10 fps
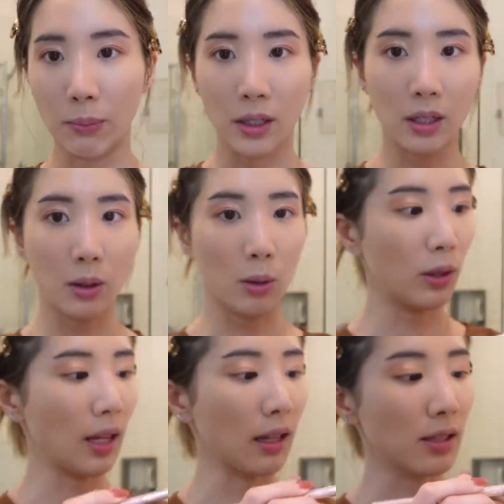I'm gonna go
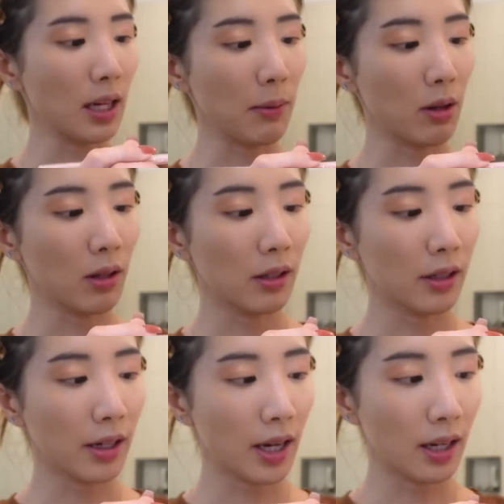with that same color
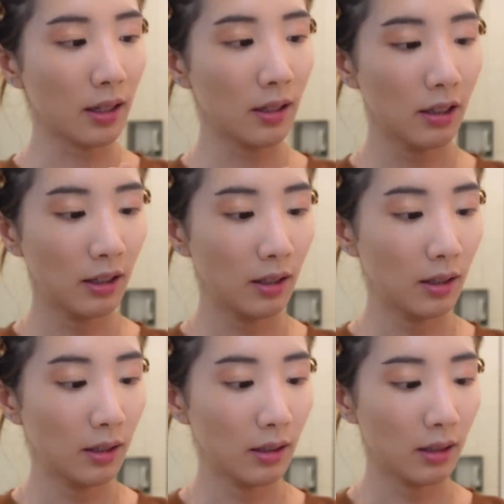again.
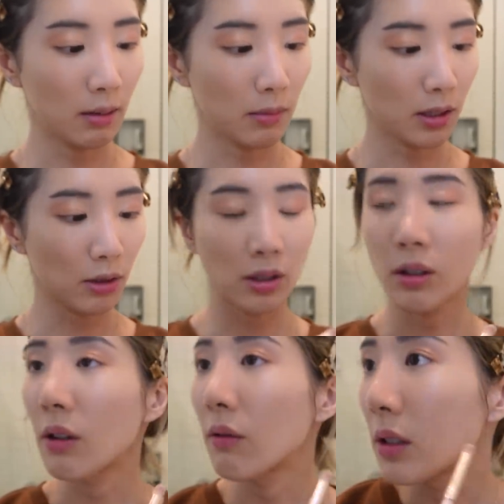I'm actually
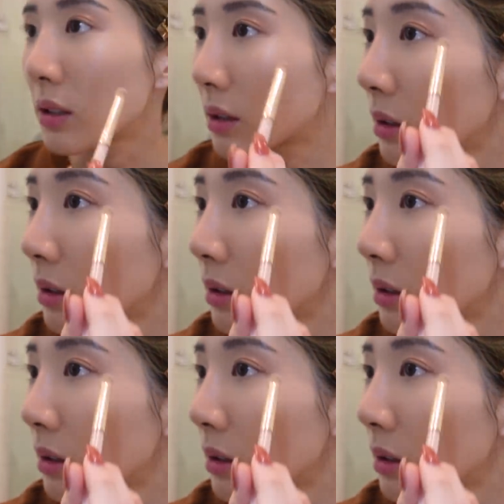nervous.